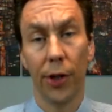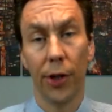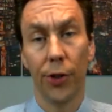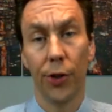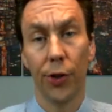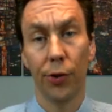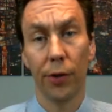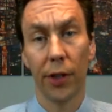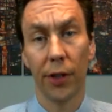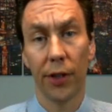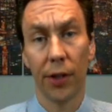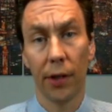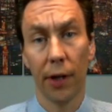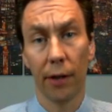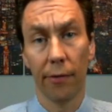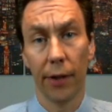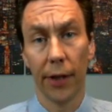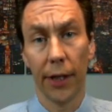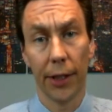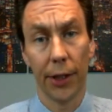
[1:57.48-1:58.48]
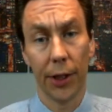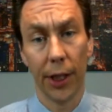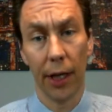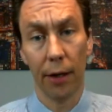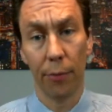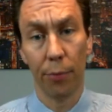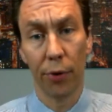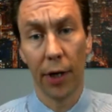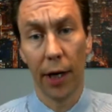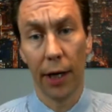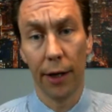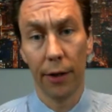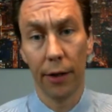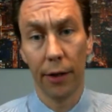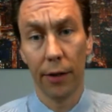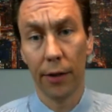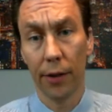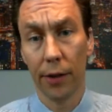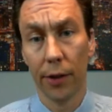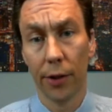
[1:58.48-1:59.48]
How did you discover that she had a
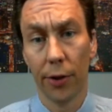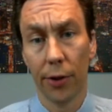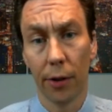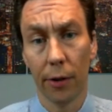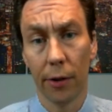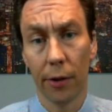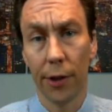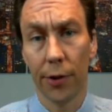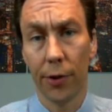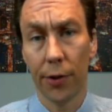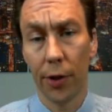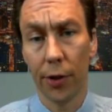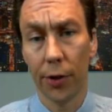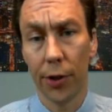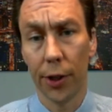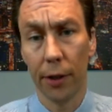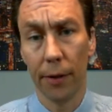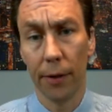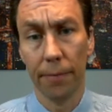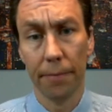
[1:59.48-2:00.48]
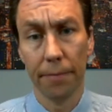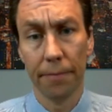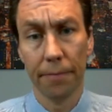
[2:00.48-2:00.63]
prior shoulder dystocia?